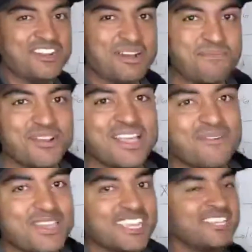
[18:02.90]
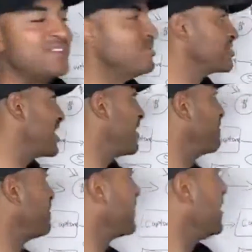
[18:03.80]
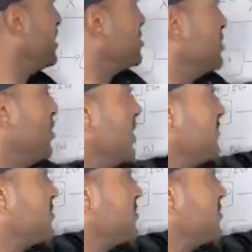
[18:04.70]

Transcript: number that we can use, okay? So if